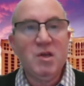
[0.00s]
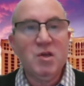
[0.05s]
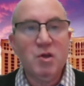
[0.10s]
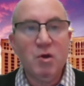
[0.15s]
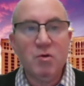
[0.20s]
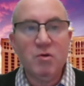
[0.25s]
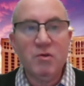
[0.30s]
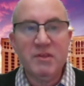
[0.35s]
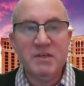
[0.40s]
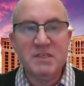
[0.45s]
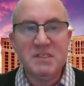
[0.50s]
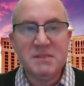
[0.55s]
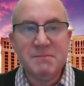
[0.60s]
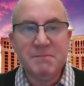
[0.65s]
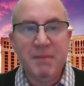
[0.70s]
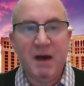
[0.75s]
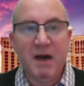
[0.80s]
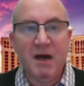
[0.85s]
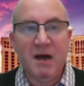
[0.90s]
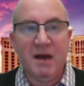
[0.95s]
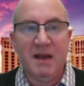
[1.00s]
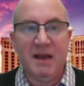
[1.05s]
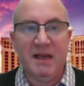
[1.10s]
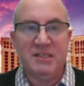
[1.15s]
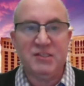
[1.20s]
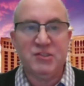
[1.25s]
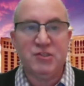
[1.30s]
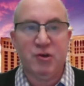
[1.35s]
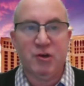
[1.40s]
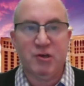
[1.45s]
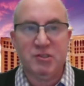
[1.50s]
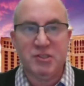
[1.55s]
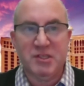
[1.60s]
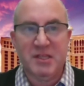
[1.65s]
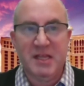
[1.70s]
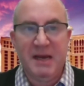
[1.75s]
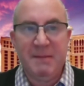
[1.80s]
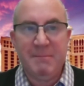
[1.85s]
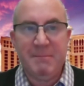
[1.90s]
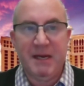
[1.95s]
go to the spa and charge
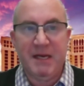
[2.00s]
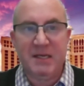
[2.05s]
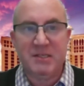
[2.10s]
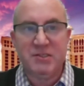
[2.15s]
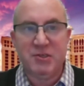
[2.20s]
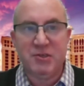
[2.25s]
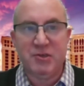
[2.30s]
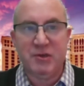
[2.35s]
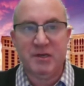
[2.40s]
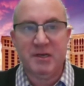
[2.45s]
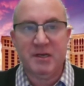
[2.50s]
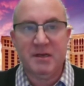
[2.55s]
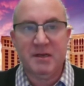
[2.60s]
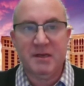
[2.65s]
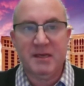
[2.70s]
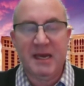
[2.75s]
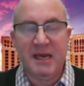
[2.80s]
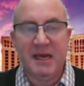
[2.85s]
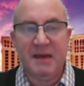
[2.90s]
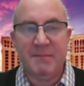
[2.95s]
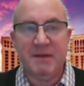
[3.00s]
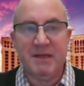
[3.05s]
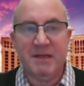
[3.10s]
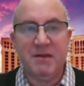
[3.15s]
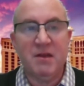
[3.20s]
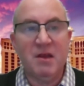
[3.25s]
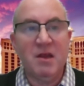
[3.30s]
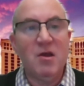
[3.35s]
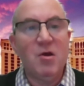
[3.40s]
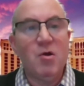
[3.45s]
that back to your cabin.